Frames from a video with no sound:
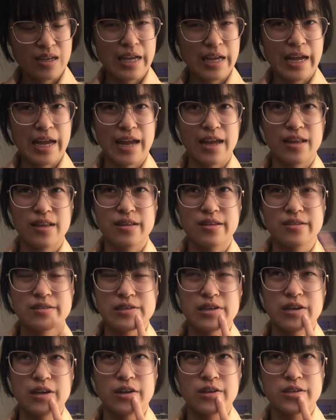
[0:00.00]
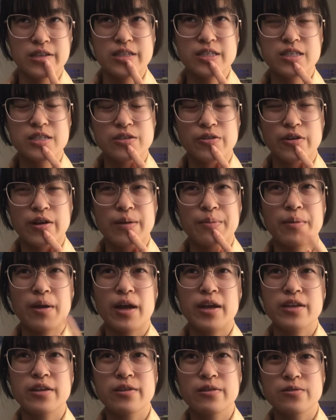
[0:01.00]
And on Instagram I
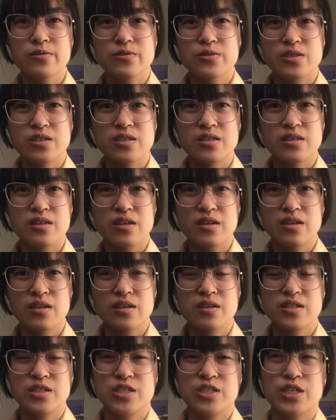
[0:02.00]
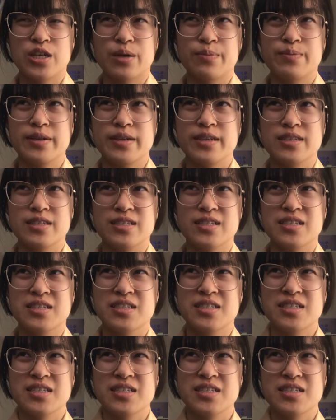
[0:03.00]
use the Japanese